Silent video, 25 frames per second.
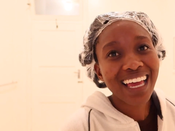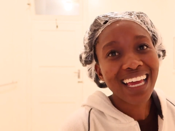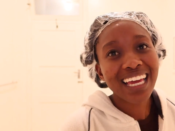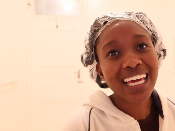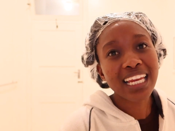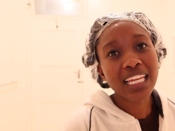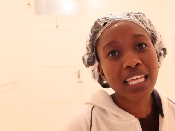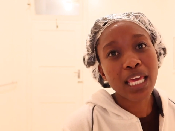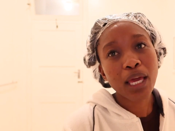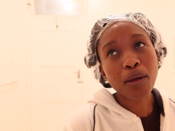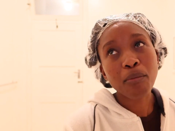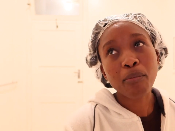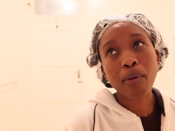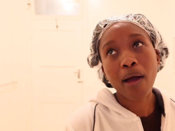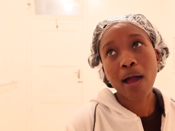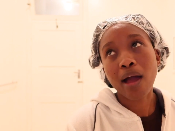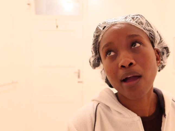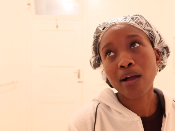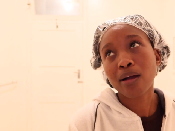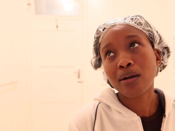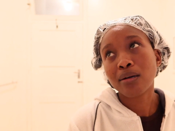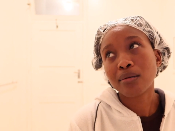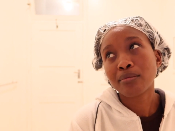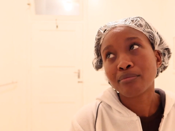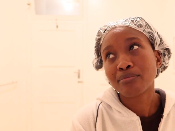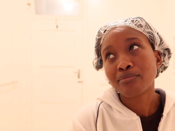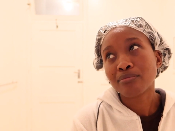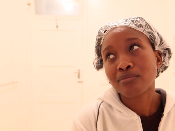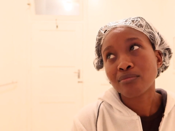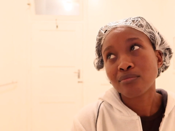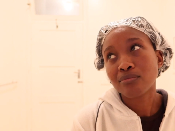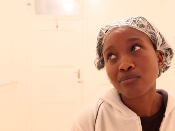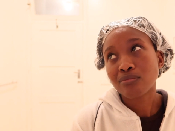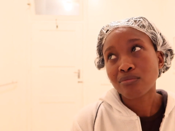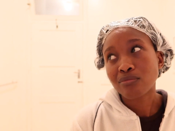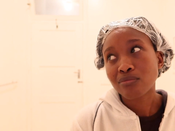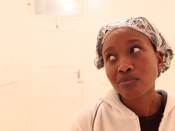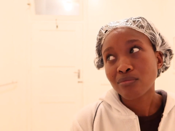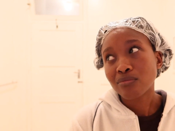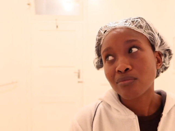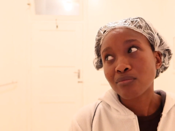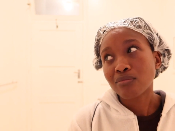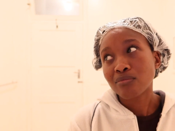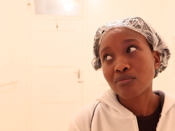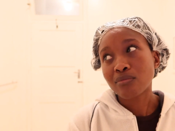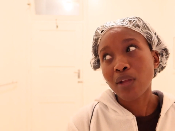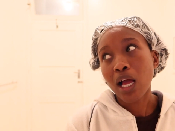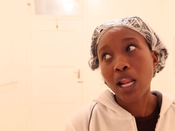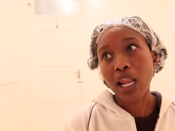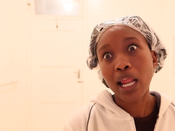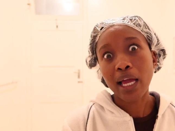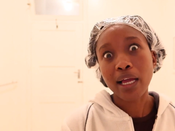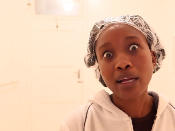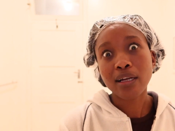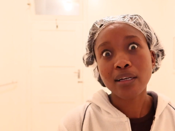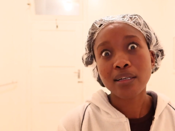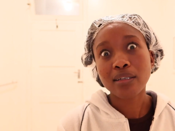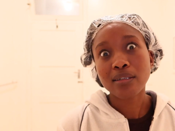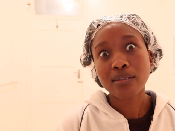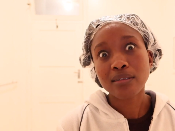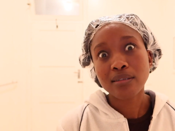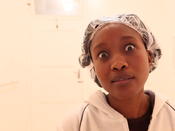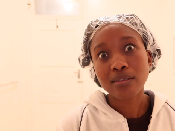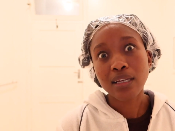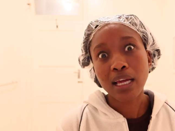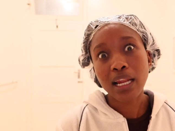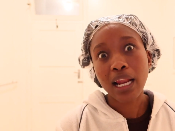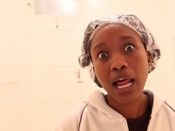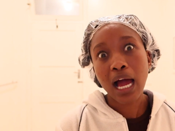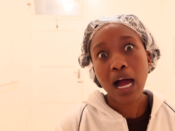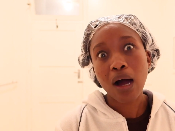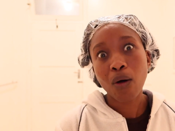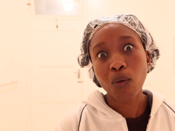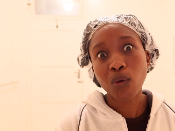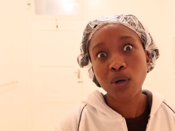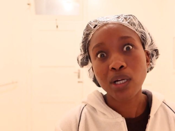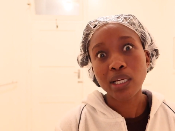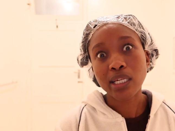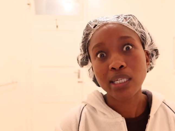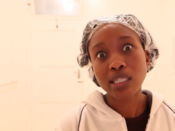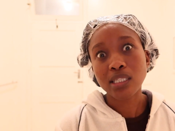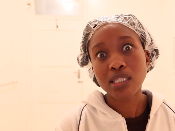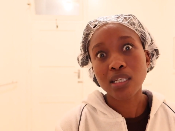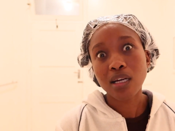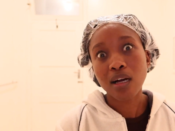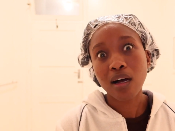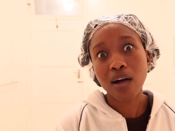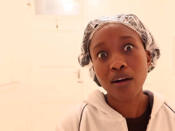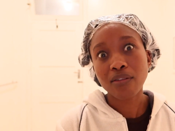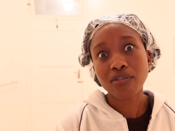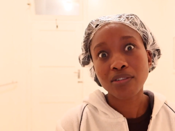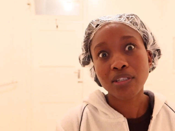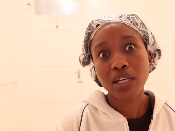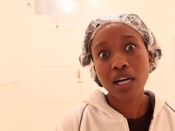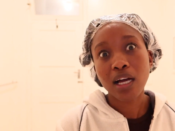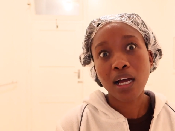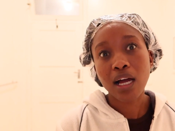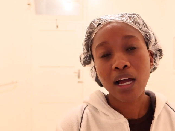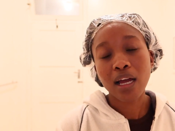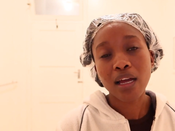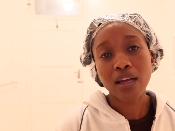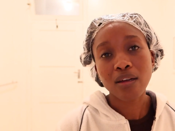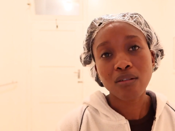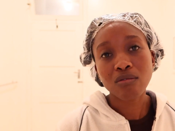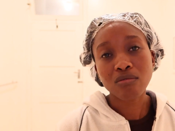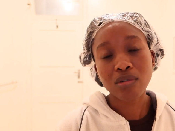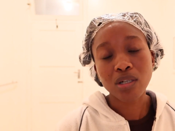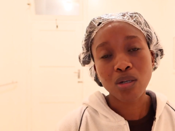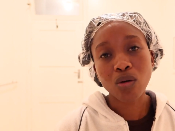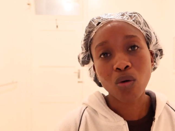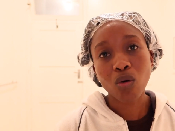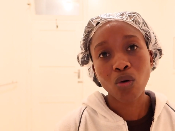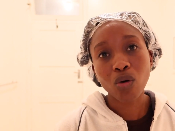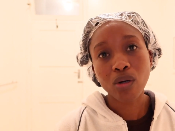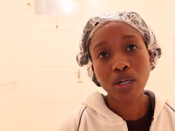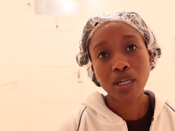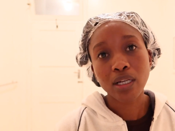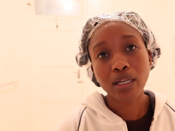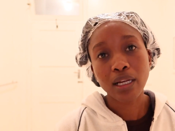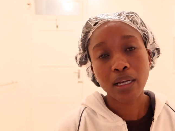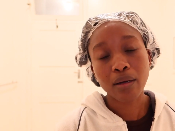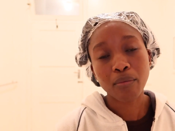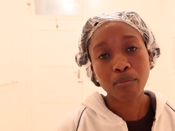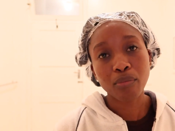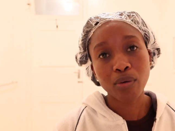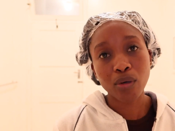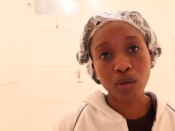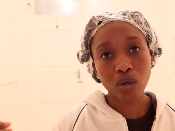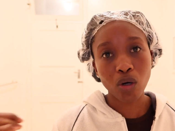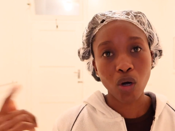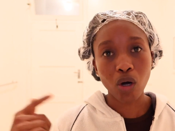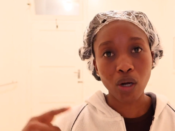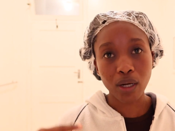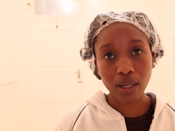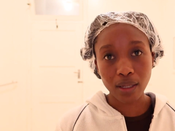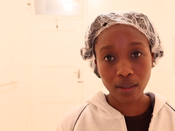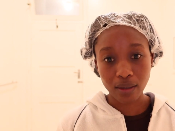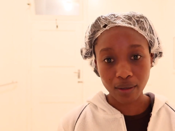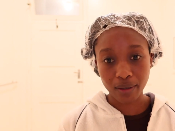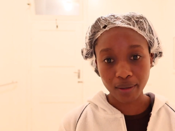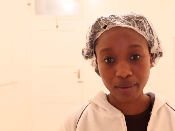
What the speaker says: It came back like an hour later after I recorded and put on